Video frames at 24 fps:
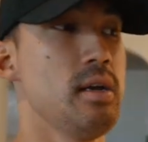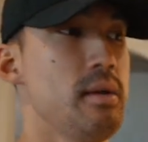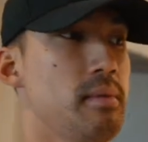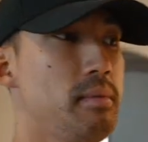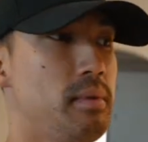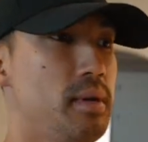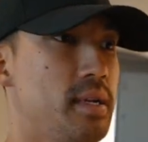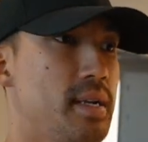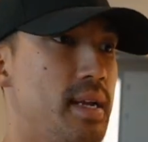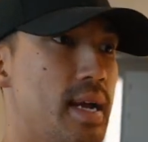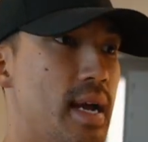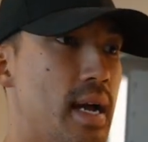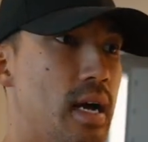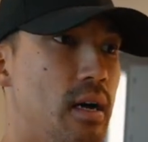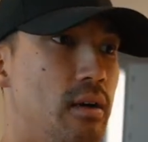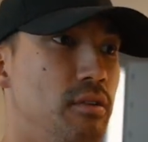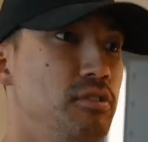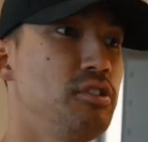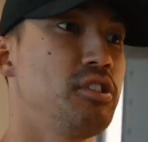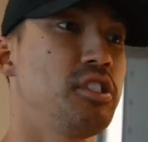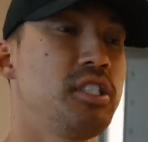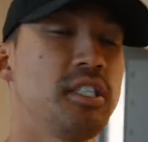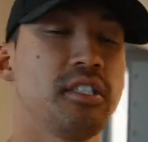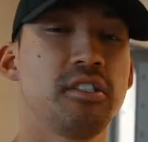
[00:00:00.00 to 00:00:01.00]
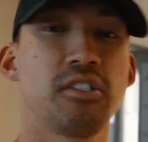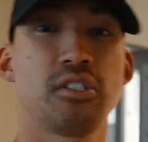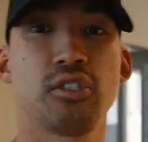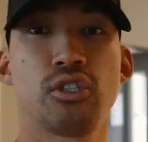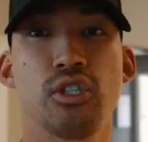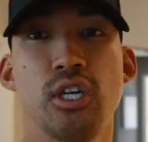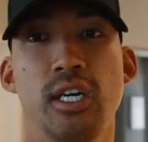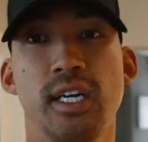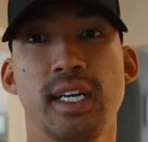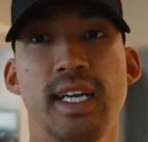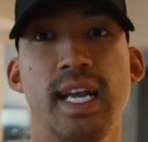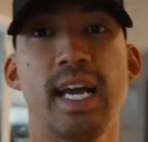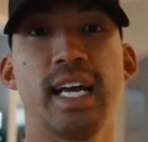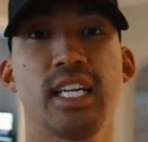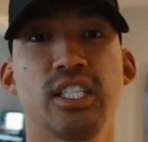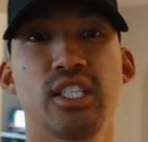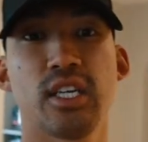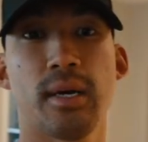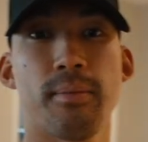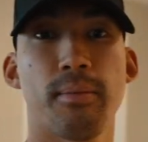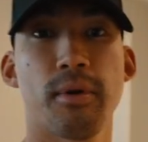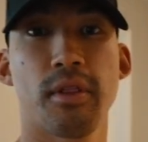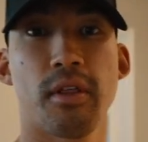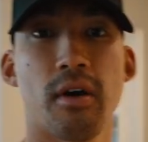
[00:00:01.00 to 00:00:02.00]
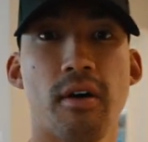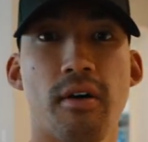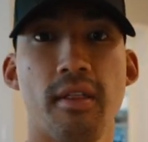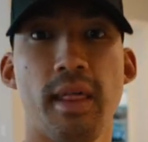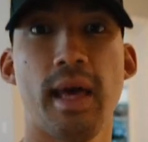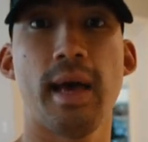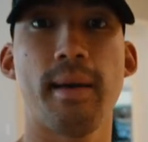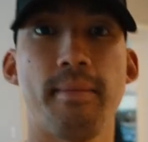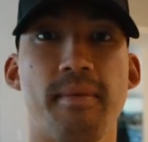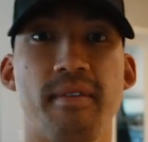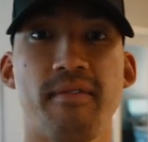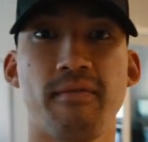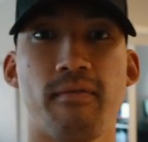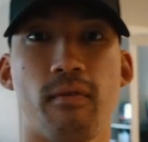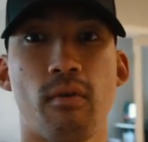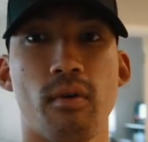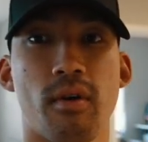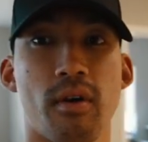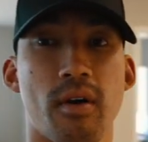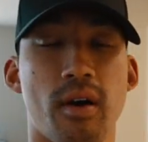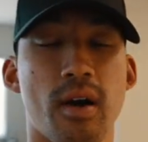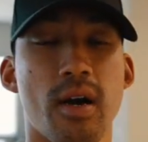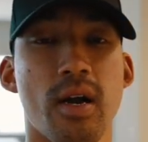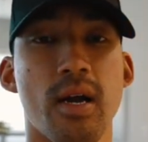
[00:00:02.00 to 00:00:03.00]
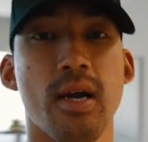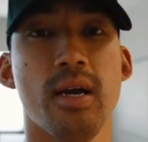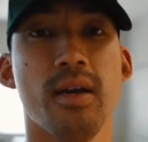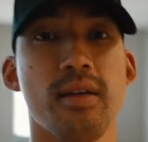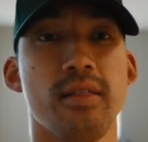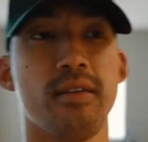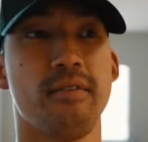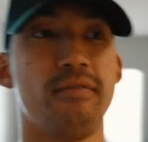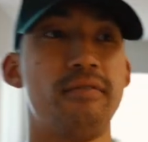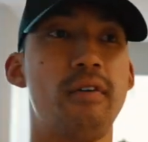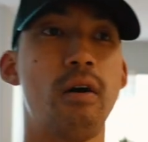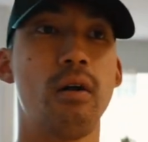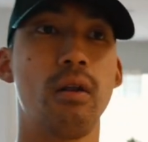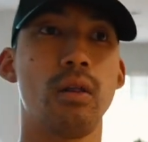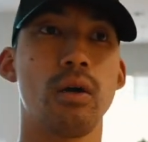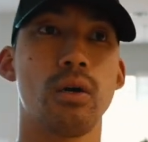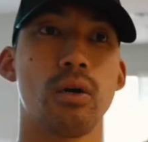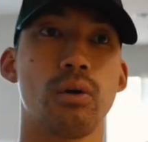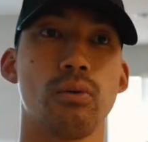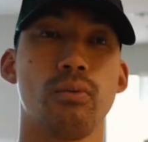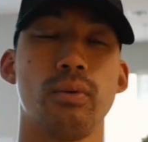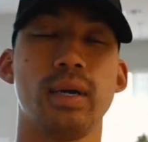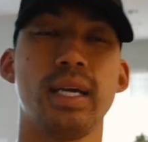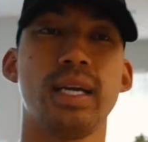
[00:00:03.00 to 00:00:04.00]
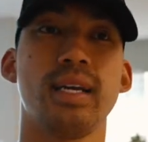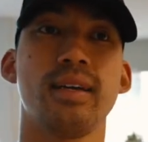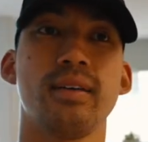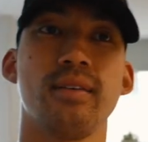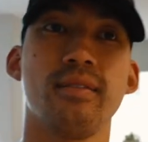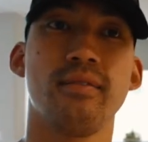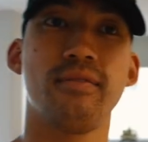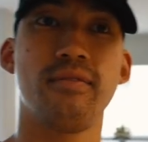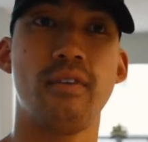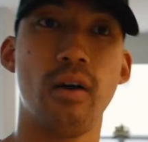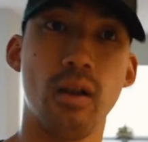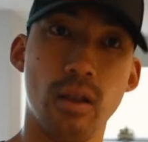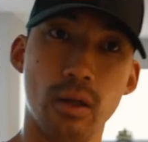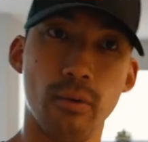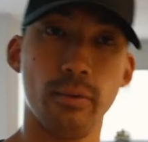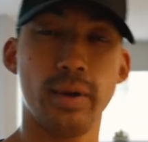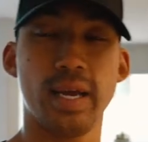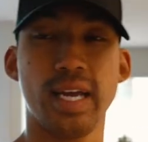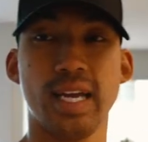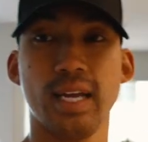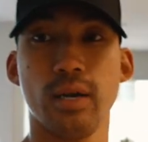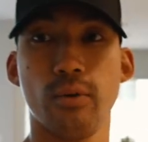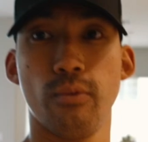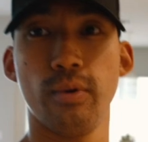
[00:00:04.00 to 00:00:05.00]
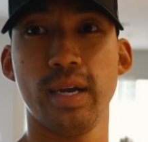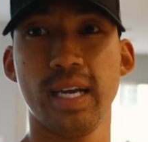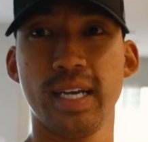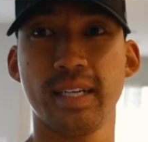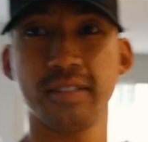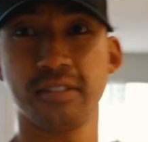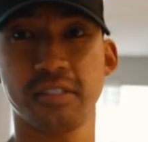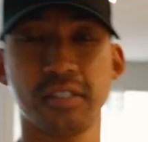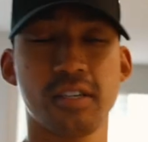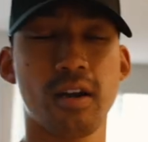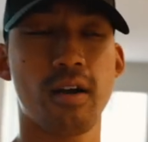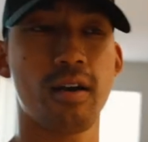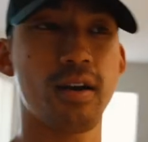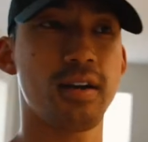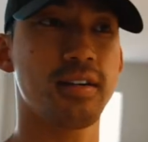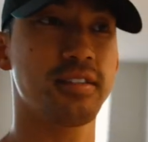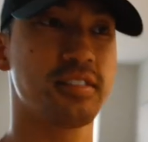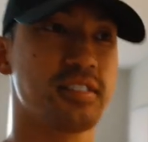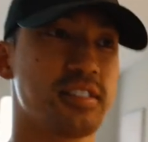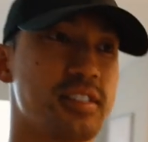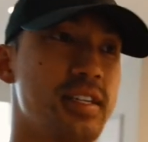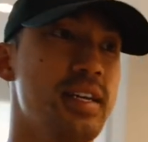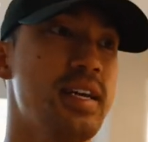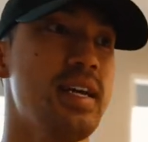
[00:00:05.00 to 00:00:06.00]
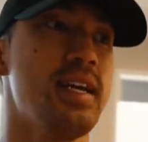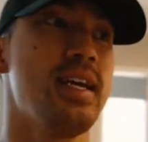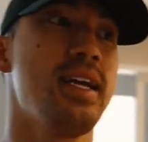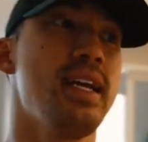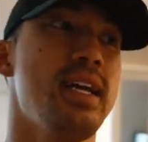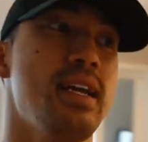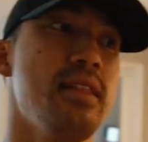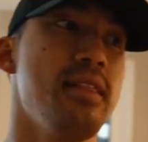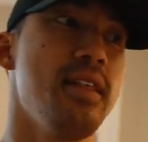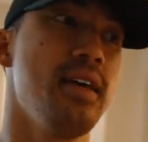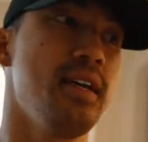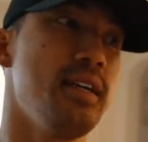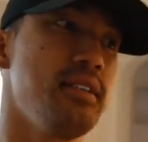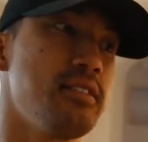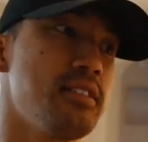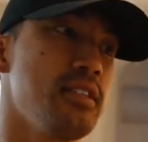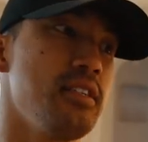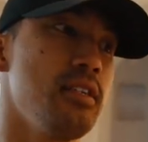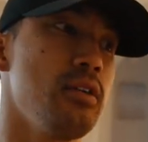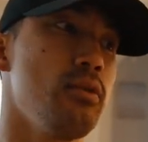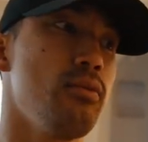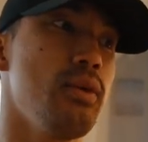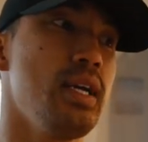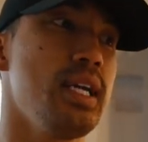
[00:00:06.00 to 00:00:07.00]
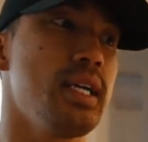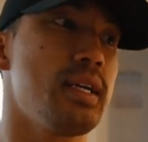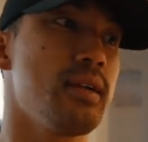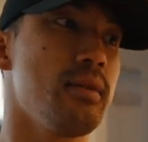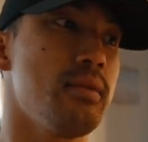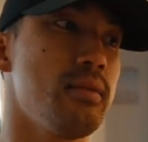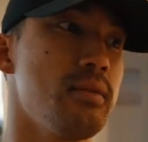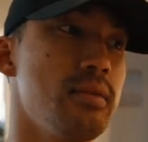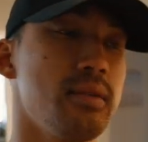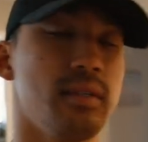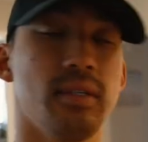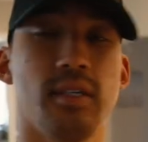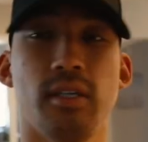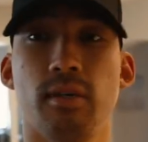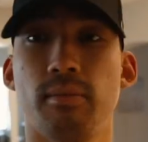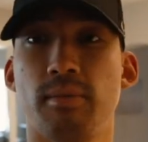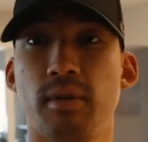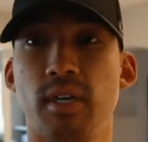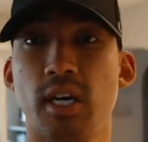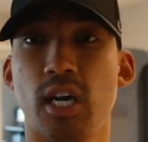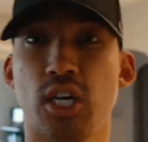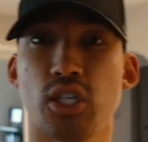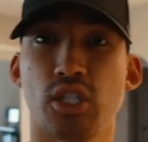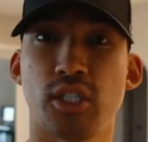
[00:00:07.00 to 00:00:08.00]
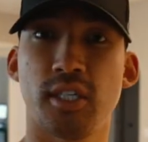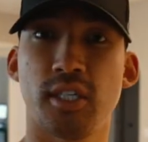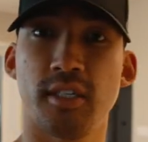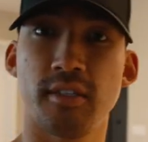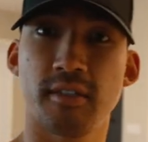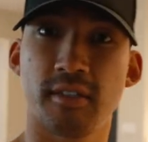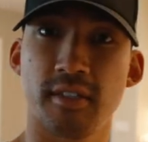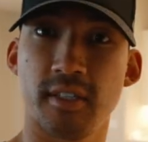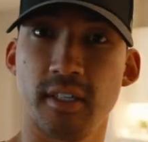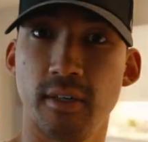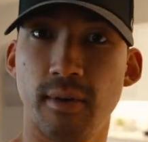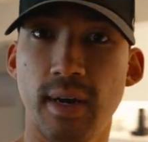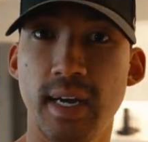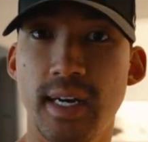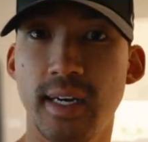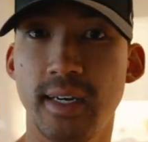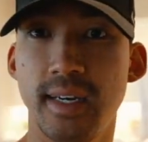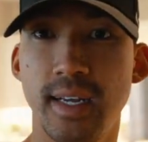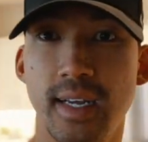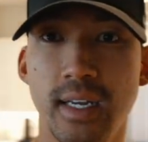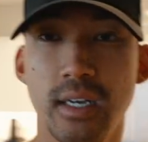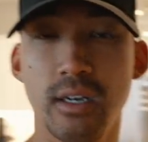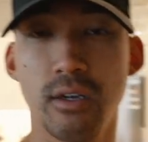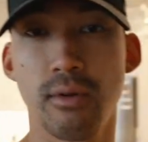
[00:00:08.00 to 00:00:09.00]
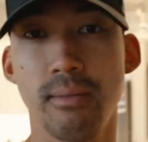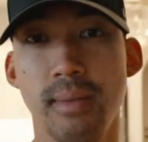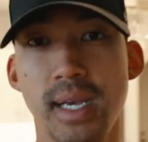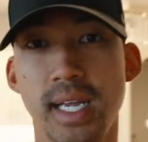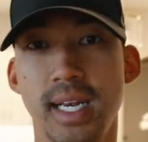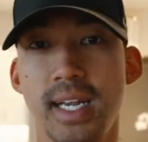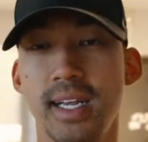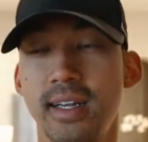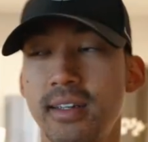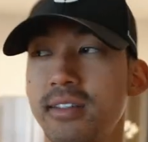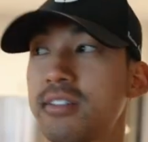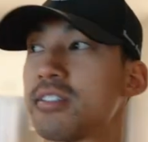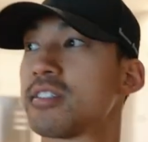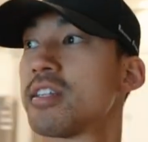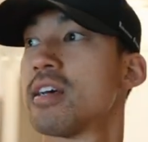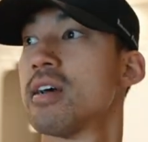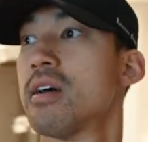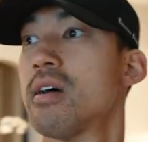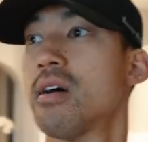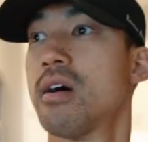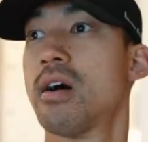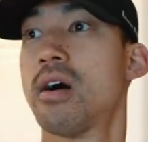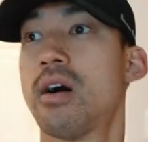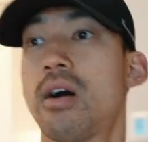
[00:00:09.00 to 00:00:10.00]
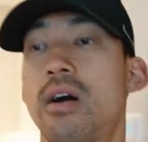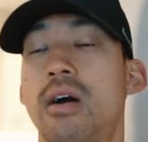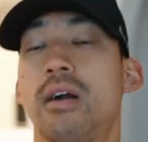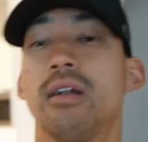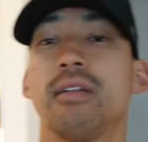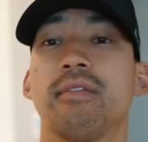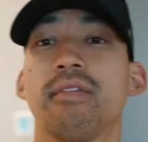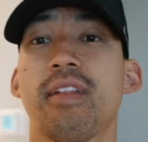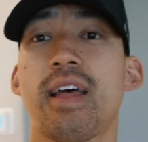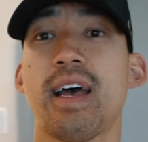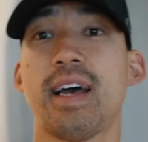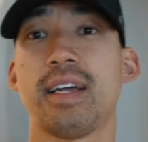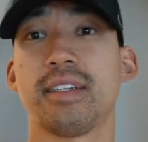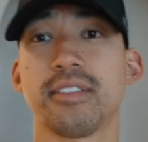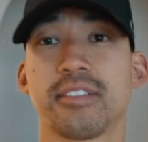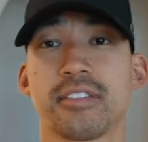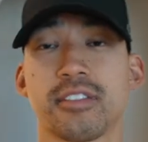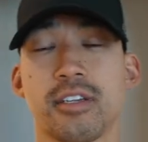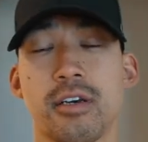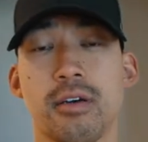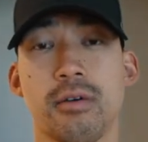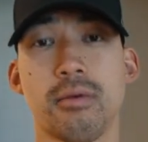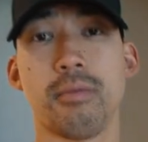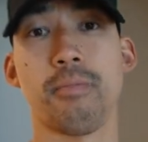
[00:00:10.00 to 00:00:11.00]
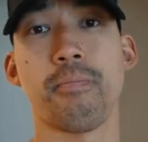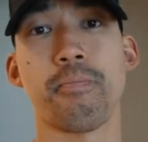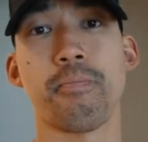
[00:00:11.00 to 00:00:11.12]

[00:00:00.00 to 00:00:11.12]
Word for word: but now it's just trying to catch up with all that before the following week, following week starts. And then it's a new week new productions, new editing, new meetings, all of that. So,